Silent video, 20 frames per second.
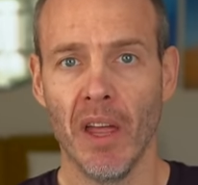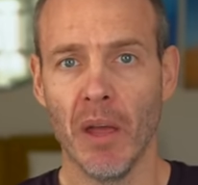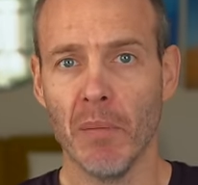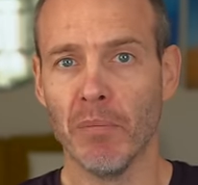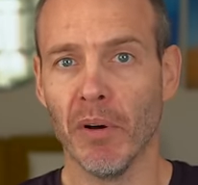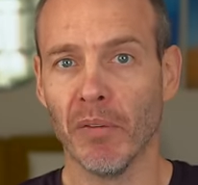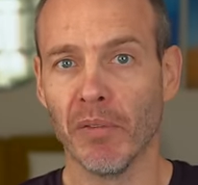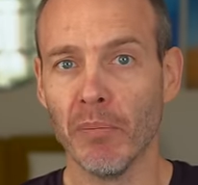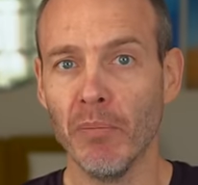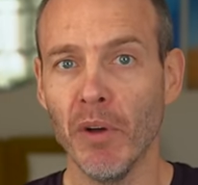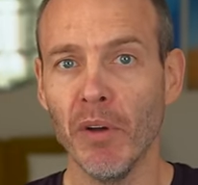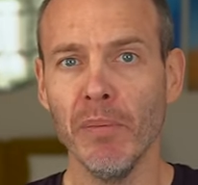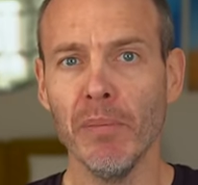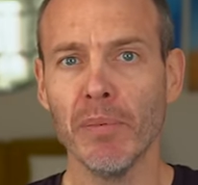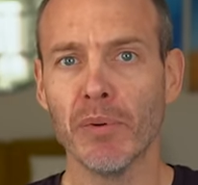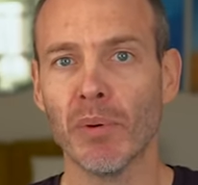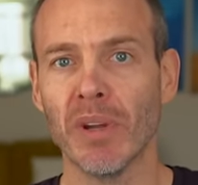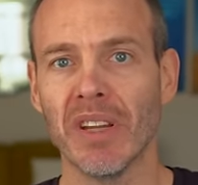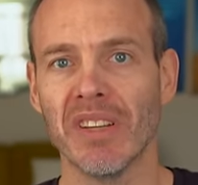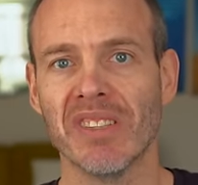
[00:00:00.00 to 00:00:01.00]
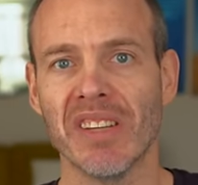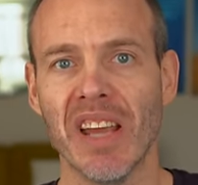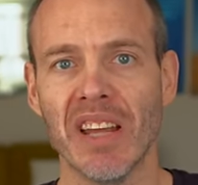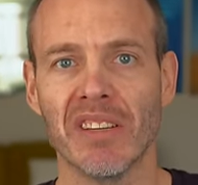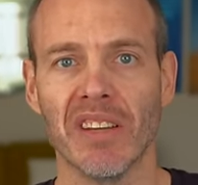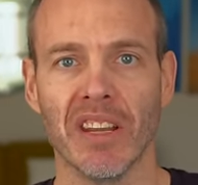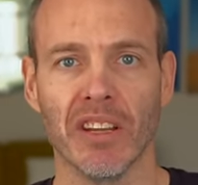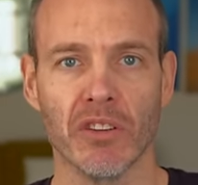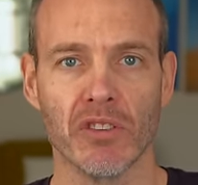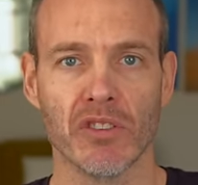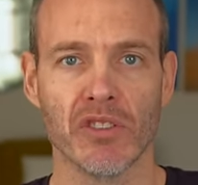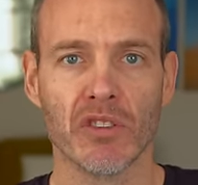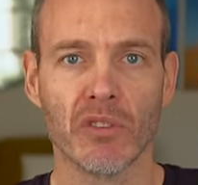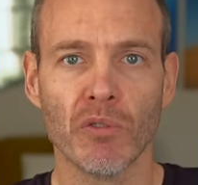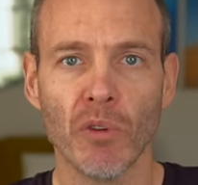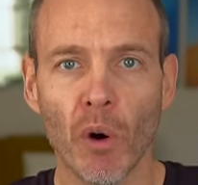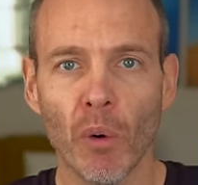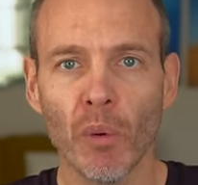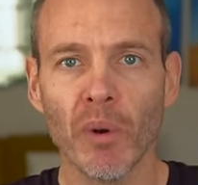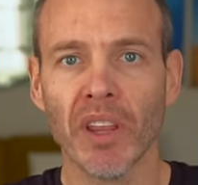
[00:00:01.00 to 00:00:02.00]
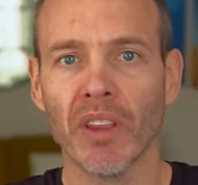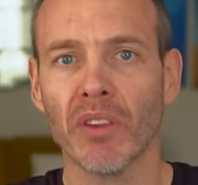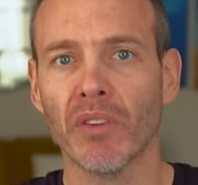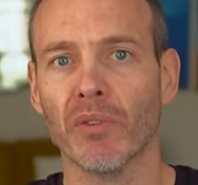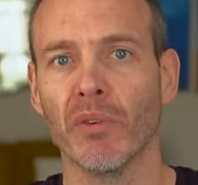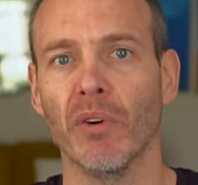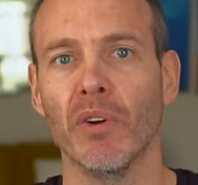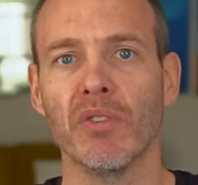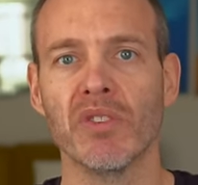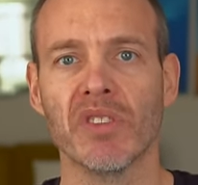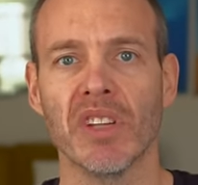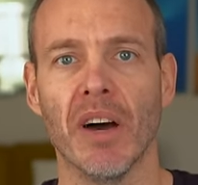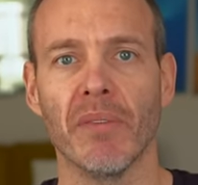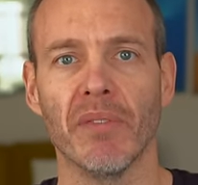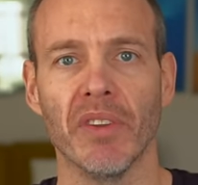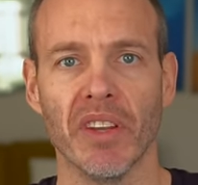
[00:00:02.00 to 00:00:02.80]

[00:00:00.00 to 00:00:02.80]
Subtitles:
But for moving between settings, scrolling through stuff